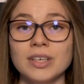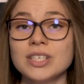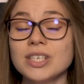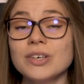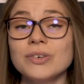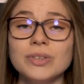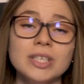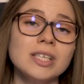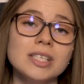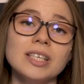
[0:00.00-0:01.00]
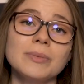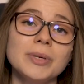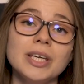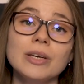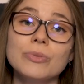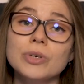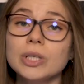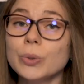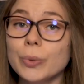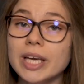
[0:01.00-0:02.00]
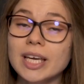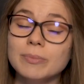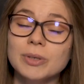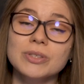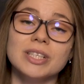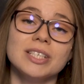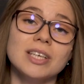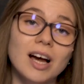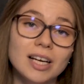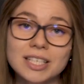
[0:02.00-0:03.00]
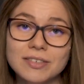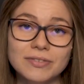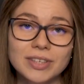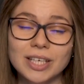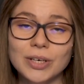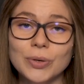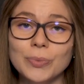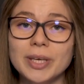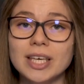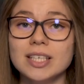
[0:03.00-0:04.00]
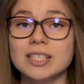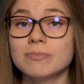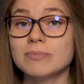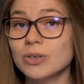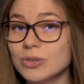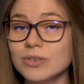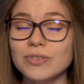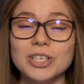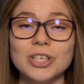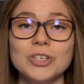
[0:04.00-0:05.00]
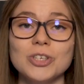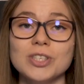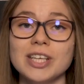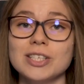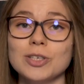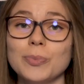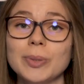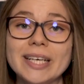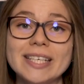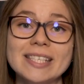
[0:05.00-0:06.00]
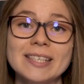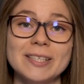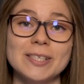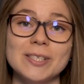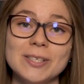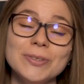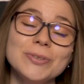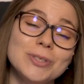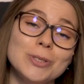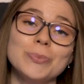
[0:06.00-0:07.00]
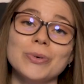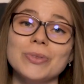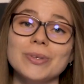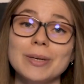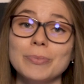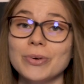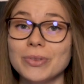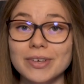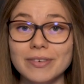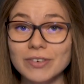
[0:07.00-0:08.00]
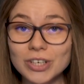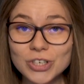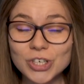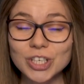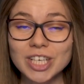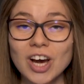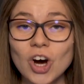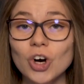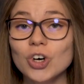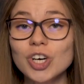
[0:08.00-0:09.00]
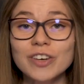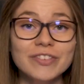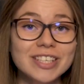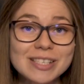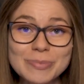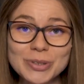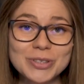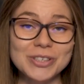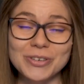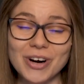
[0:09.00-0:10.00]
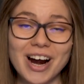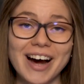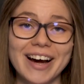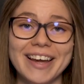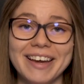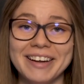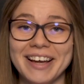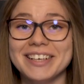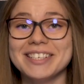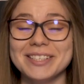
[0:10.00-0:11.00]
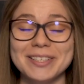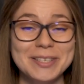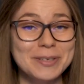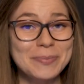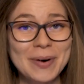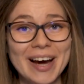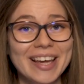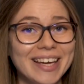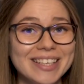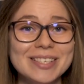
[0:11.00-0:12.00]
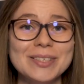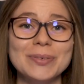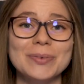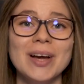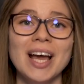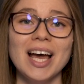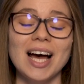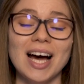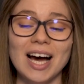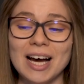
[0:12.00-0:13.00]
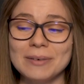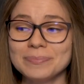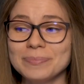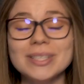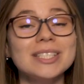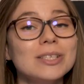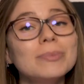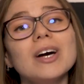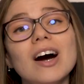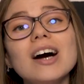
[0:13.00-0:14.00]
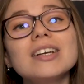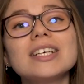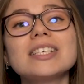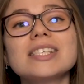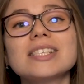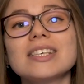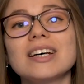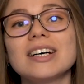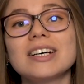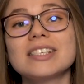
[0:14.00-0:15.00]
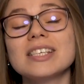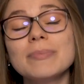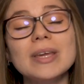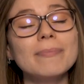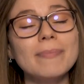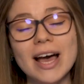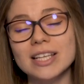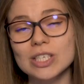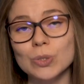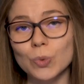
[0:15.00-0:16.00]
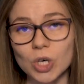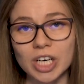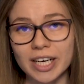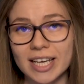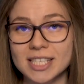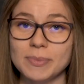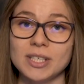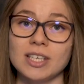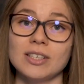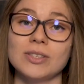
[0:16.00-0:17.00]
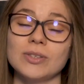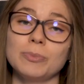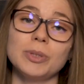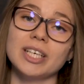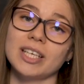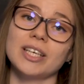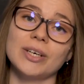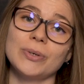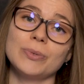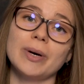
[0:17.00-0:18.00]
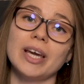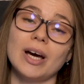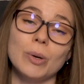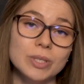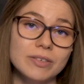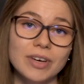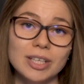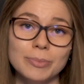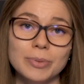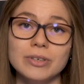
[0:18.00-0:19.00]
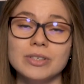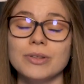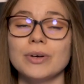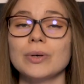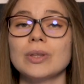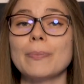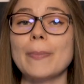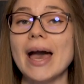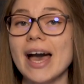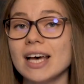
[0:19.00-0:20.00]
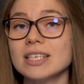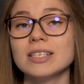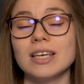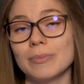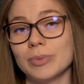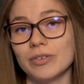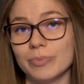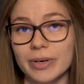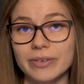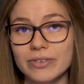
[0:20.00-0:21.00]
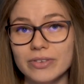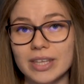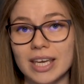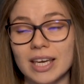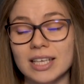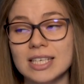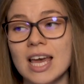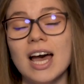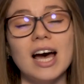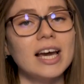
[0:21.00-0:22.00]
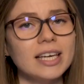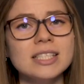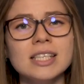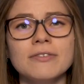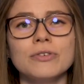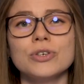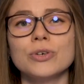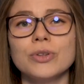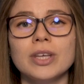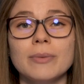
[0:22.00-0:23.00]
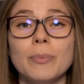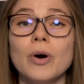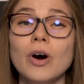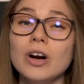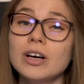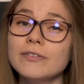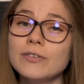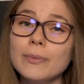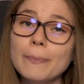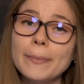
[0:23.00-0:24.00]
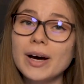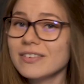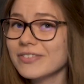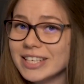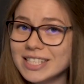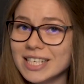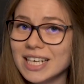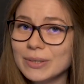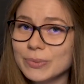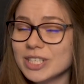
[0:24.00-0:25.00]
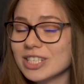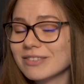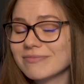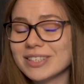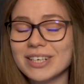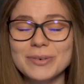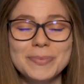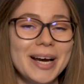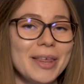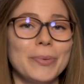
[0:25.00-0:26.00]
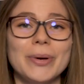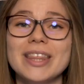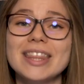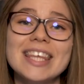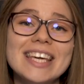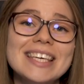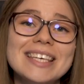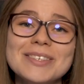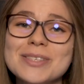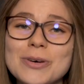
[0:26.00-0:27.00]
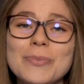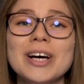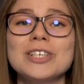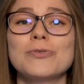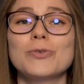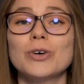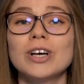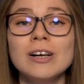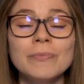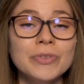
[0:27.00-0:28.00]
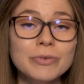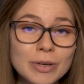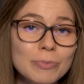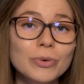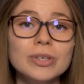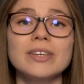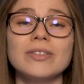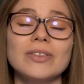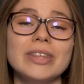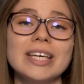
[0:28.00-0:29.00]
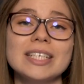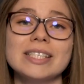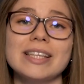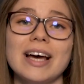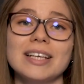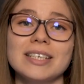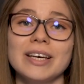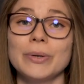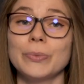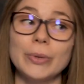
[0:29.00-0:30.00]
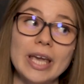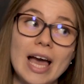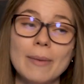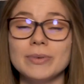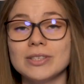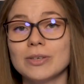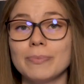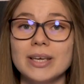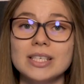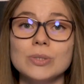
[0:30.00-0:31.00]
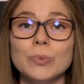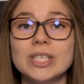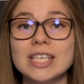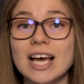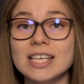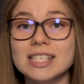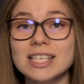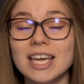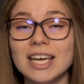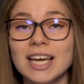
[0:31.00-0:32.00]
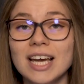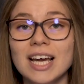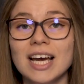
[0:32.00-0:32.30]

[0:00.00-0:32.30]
So this is going to be a real quick and mostly talkative video because most of the changes that took place in this new two point three point three version are invisible to your eye, and actually to my eye too. Um, but to be honest, uh, some immense work has been done to the plugin code by our developers throughout the past couple of months, and I can say for sure that apart from bug fixing, which, you know, by the way, thank you so much for reporting the things that we happened to miss when testing.